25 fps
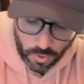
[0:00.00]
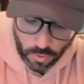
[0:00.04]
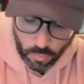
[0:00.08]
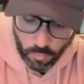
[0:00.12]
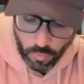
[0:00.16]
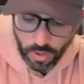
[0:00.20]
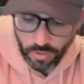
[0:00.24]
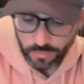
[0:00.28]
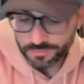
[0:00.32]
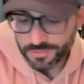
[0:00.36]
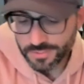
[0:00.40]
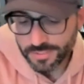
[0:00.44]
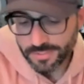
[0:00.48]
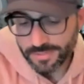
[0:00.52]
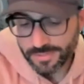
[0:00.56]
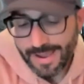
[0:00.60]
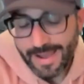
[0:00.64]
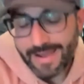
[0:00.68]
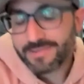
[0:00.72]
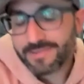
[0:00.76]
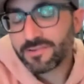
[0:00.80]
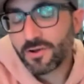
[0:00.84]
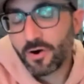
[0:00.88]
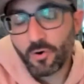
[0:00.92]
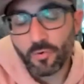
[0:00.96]
Well, Gene,
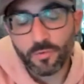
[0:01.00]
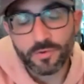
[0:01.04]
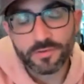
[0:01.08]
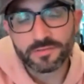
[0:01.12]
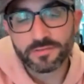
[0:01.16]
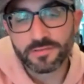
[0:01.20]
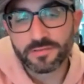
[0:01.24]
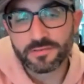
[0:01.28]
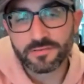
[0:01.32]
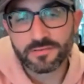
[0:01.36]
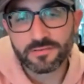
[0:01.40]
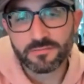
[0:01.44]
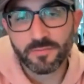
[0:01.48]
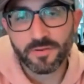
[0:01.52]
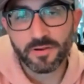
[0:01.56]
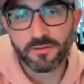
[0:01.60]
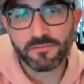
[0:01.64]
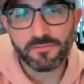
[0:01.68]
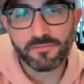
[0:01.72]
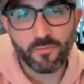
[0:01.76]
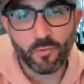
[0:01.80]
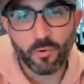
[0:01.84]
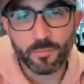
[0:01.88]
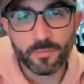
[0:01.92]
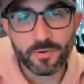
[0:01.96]
as always, this has been
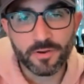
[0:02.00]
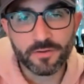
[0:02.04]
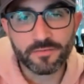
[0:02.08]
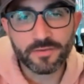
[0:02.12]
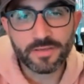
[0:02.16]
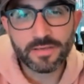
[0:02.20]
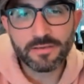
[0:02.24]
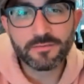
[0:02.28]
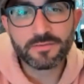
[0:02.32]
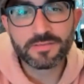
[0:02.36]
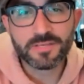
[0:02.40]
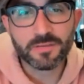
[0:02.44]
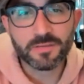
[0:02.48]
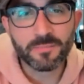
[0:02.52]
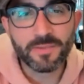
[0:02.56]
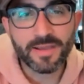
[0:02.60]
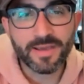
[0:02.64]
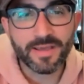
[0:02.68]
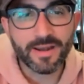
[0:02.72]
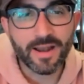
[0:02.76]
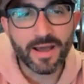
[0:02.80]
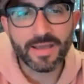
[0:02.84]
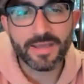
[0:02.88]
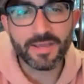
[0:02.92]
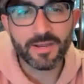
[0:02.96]
informative, even to me,
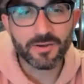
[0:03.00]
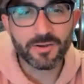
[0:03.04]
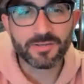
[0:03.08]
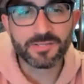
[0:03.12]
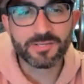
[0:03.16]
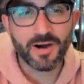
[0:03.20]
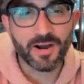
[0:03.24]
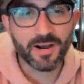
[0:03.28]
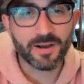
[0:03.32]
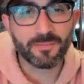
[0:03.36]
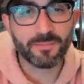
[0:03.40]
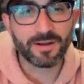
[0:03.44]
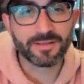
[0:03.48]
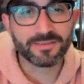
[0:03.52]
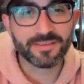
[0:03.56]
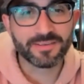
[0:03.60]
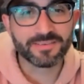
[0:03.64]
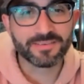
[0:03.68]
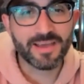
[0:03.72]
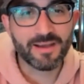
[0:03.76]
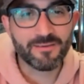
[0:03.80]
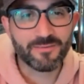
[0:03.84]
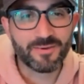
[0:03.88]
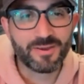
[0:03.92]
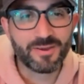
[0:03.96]
and I hear you talk about
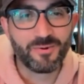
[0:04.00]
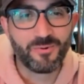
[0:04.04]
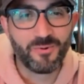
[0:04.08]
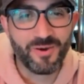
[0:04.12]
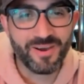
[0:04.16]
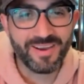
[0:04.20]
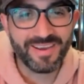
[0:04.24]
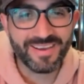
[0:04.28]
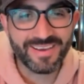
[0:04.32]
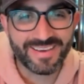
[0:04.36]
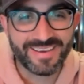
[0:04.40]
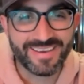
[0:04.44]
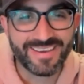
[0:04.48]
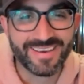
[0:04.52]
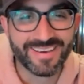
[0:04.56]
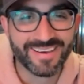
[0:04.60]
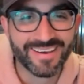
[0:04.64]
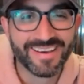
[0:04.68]
this every week.